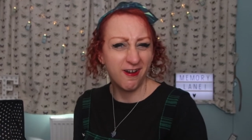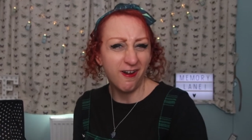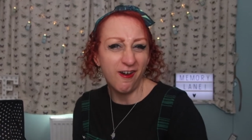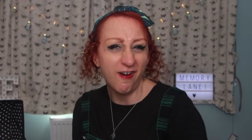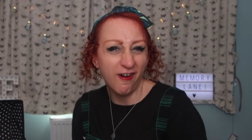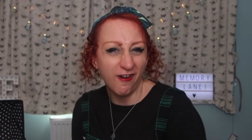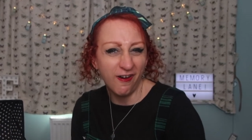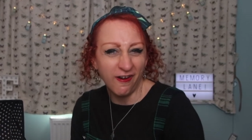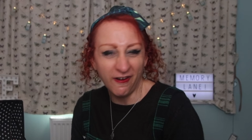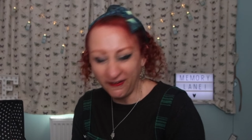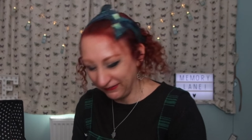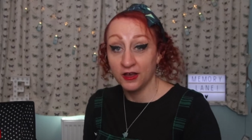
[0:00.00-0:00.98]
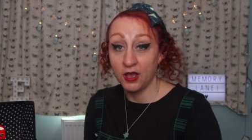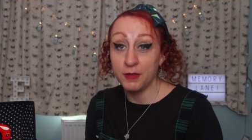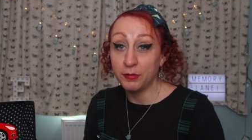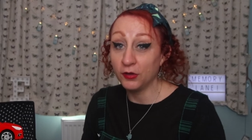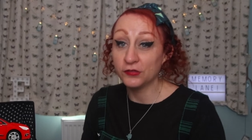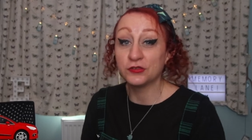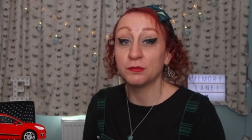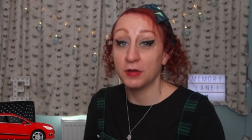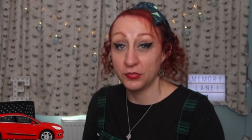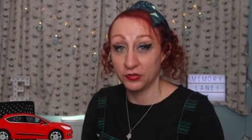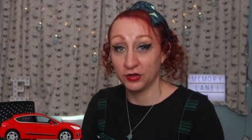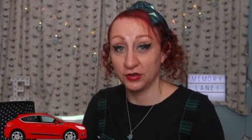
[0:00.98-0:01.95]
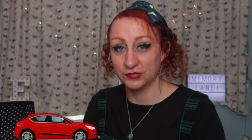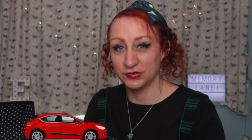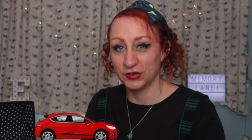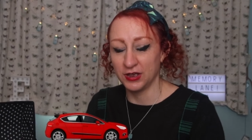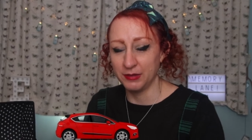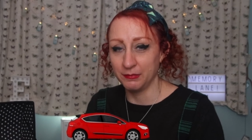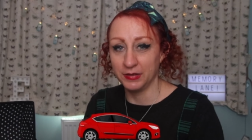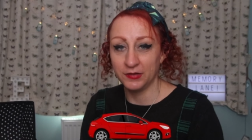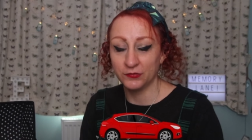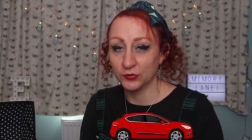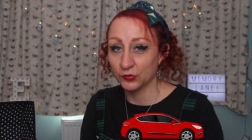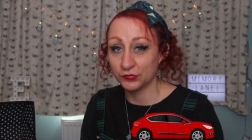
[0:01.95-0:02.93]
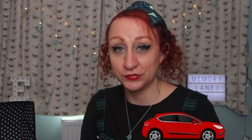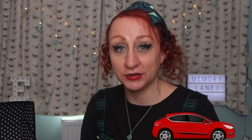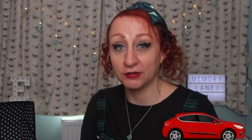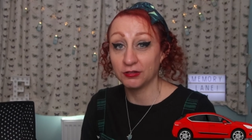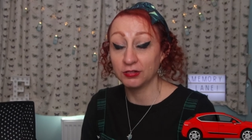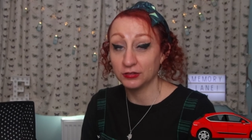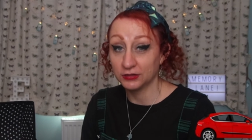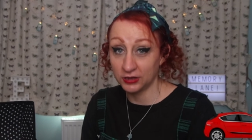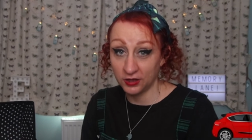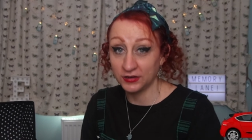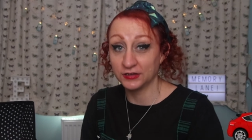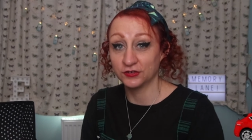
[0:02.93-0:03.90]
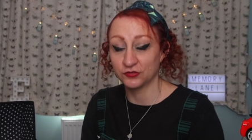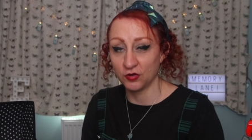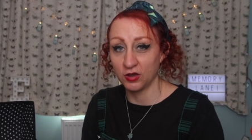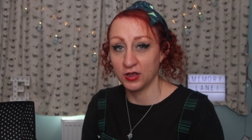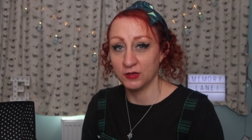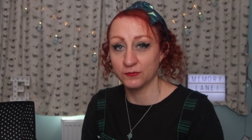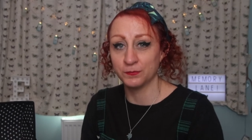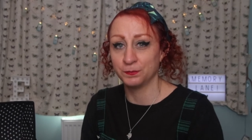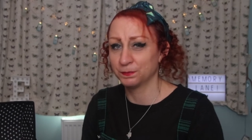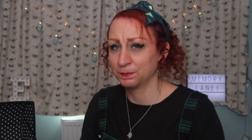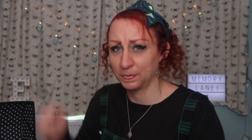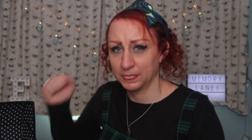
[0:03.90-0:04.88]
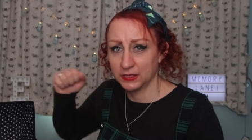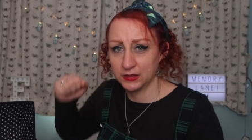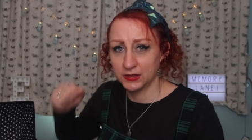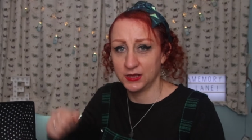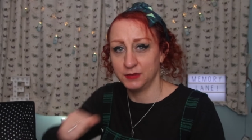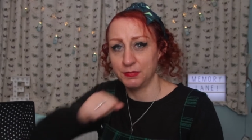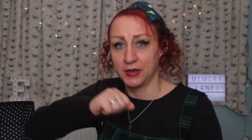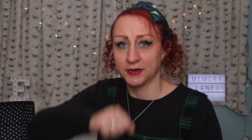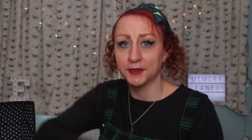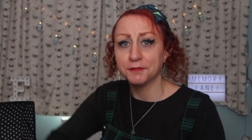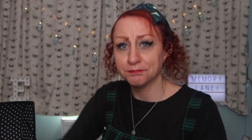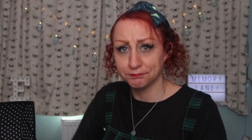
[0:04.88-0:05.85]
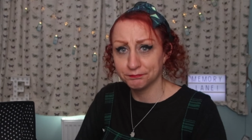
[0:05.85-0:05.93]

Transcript: Aww. I passed on my third time. If you're still learning to drive, keep at it.